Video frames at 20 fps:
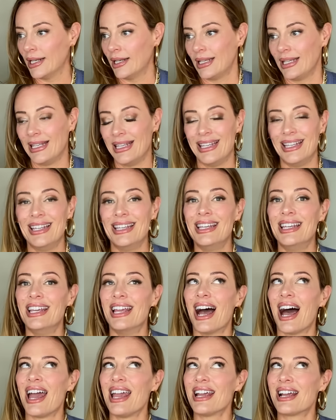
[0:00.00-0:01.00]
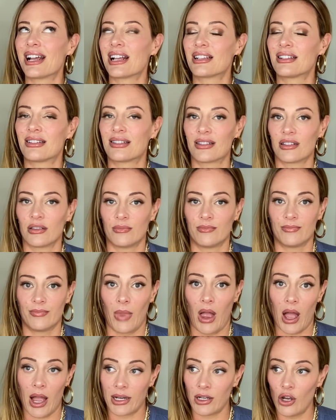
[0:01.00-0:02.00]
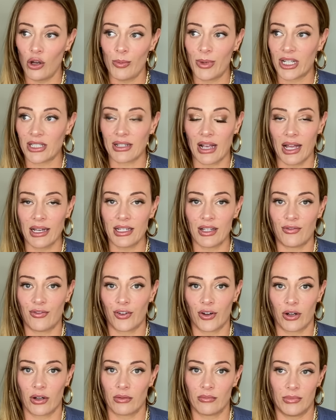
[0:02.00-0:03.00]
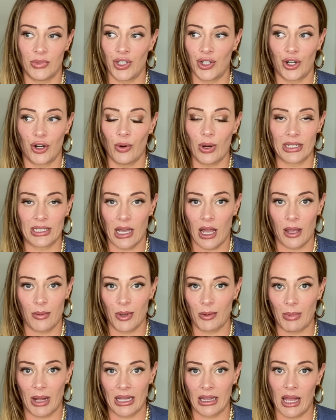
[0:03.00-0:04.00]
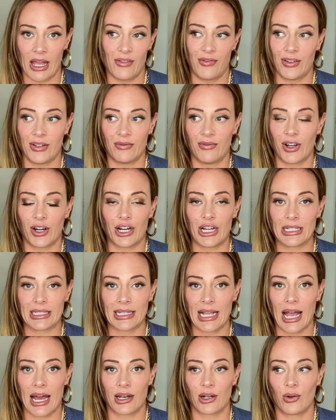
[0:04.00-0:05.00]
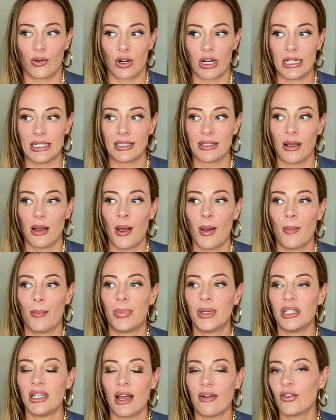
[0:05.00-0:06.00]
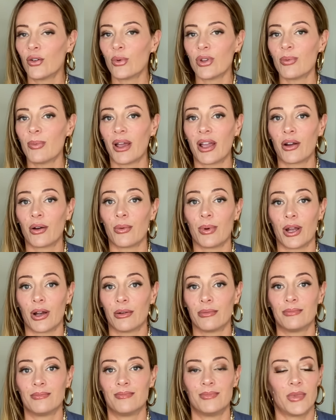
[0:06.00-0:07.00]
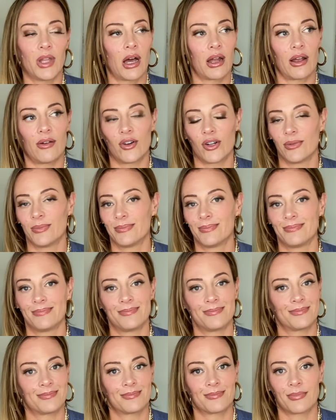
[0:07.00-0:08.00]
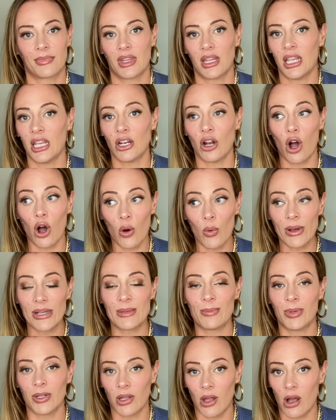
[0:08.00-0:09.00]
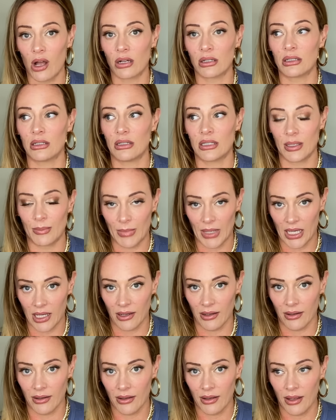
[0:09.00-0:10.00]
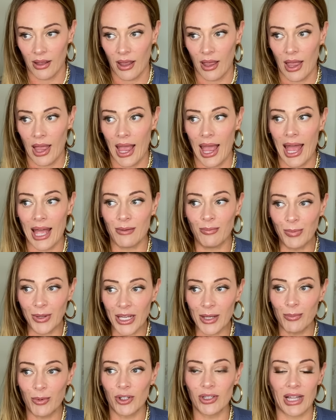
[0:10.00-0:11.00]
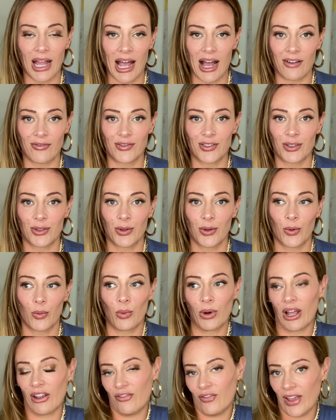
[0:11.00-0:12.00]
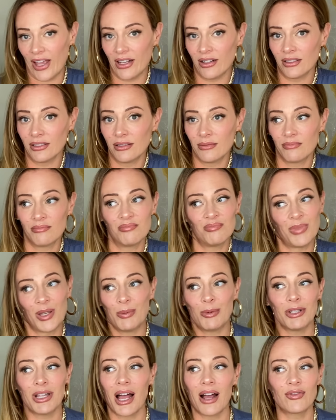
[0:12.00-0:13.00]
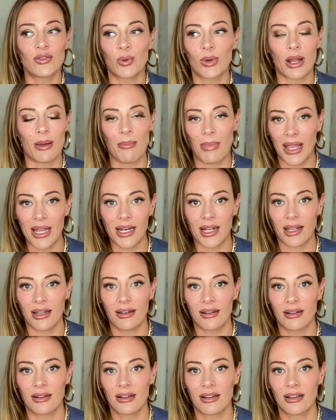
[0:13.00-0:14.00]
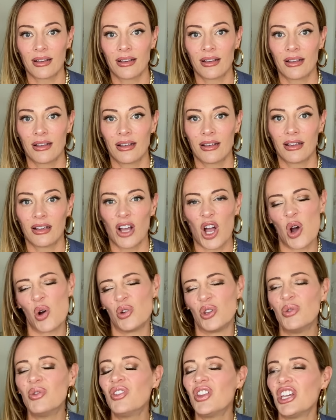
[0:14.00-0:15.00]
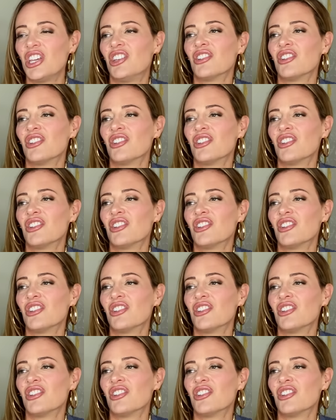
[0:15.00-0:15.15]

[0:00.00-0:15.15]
yikes. I know because I did for, you know, a time in my life in various categories but never with my career, not ever. It always belonged to me. And people laughed when I failed, people laughed when I made it. Oh, you think